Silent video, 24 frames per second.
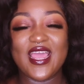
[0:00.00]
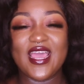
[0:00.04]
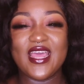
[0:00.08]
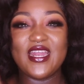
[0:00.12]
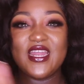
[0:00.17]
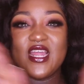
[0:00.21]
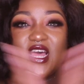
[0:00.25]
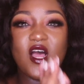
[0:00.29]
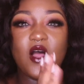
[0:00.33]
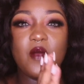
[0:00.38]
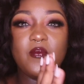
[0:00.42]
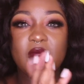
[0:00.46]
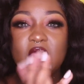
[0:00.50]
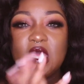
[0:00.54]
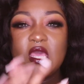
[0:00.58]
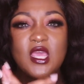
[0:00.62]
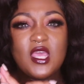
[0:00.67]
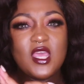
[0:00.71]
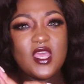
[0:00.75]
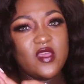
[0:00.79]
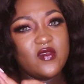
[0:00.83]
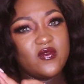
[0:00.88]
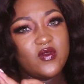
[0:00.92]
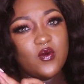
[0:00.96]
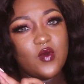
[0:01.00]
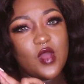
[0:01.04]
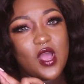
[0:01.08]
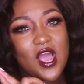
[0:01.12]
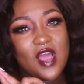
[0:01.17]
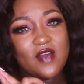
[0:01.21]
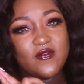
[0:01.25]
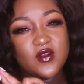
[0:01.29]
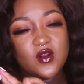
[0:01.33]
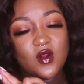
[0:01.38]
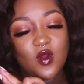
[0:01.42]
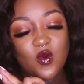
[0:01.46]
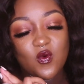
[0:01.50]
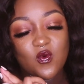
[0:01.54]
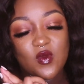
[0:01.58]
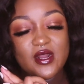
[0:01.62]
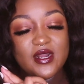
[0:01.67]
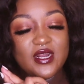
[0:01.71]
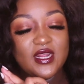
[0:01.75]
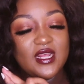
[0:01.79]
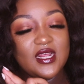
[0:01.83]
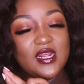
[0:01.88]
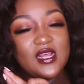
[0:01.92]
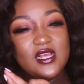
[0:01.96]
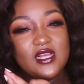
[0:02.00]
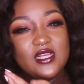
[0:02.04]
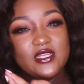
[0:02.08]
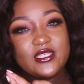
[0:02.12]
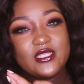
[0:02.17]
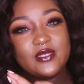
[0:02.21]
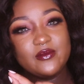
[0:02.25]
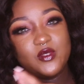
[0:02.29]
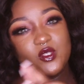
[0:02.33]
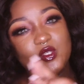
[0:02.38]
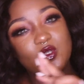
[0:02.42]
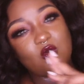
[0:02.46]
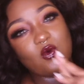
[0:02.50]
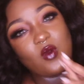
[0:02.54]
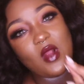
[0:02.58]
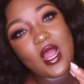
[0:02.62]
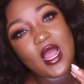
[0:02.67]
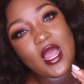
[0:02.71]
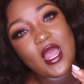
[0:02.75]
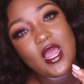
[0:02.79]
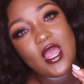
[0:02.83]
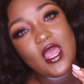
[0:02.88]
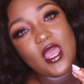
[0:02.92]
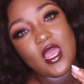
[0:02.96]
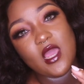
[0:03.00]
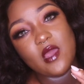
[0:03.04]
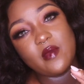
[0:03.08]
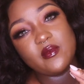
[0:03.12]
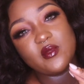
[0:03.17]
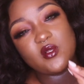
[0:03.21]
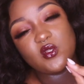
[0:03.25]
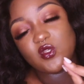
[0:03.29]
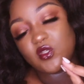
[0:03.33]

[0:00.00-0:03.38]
And if you haven't already, subscribe.